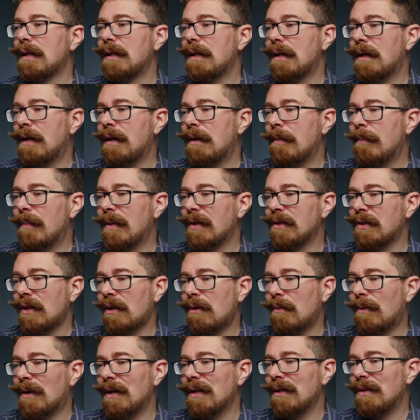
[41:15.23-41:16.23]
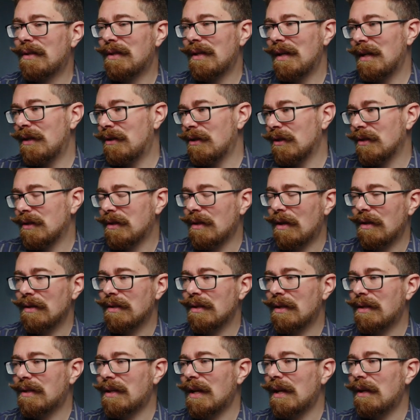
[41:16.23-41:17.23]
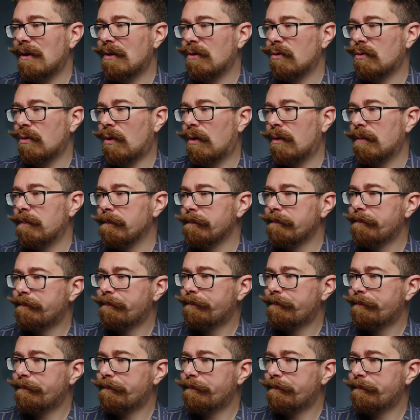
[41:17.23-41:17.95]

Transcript: because otherwise it just starts to take control.